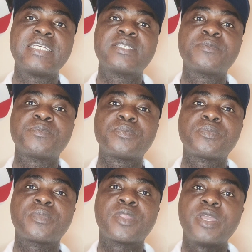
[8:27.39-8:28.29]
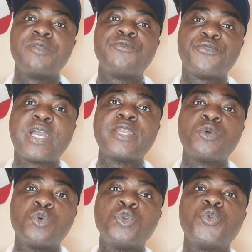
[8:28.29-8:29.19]
it and find a
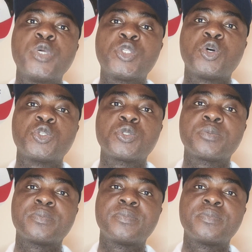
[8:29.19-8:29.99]
good results.